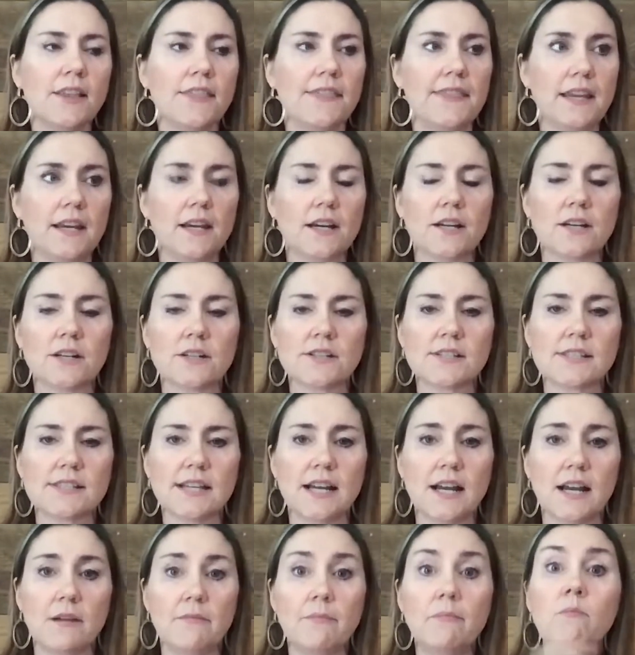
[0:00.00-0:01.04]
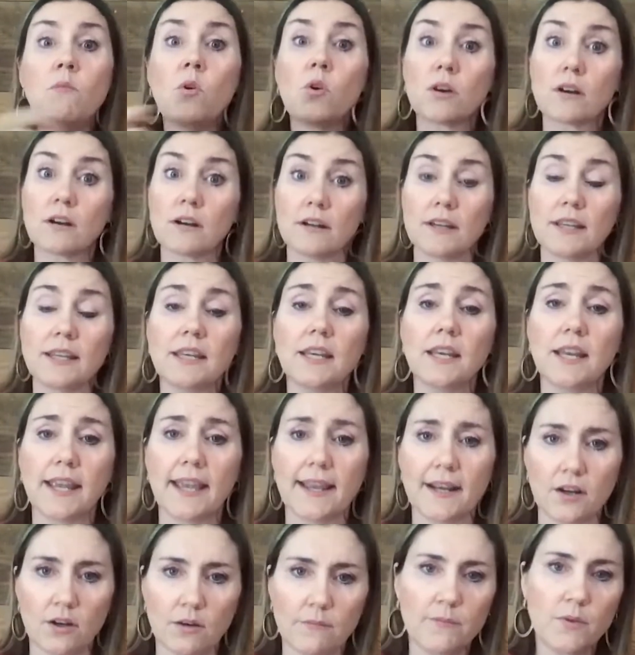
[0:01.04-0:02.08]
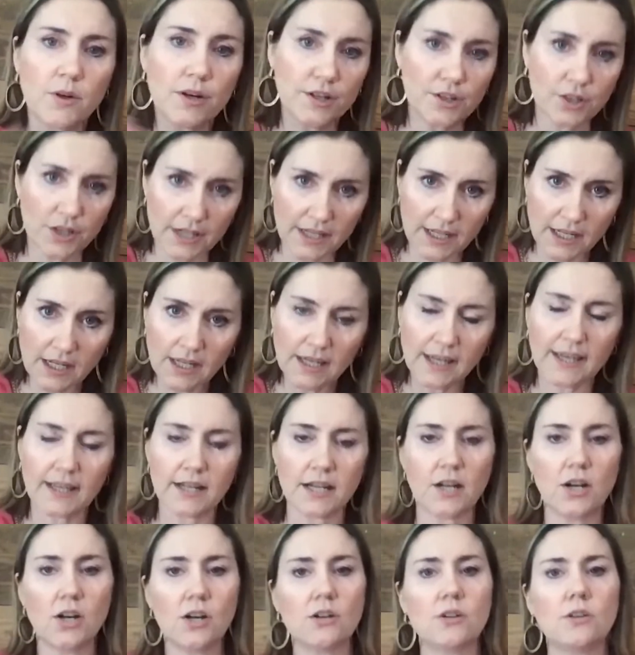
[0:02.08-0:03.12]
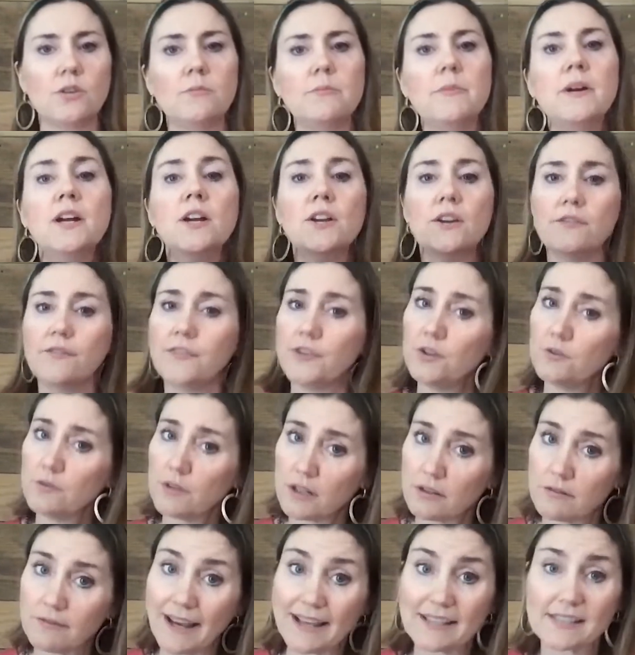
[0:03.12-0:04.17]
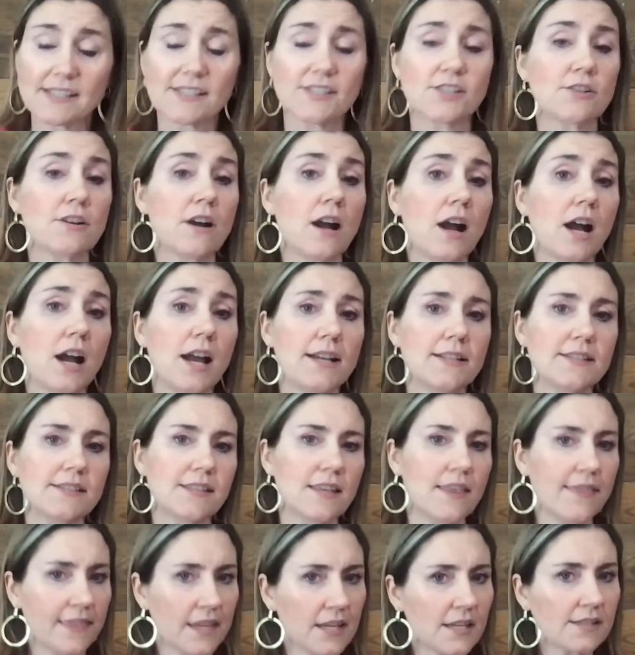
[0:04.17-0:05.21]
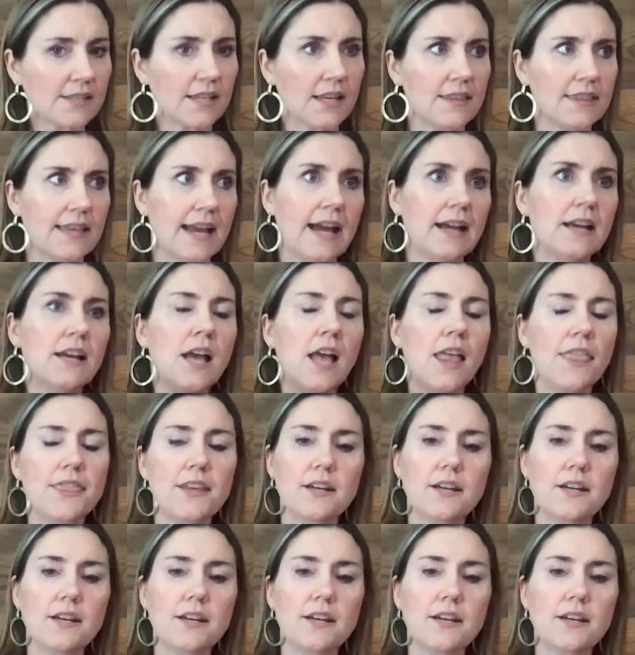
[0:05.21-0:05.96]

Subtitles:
there's more eating at home, more cooking at home, fewer restaurants and things like that.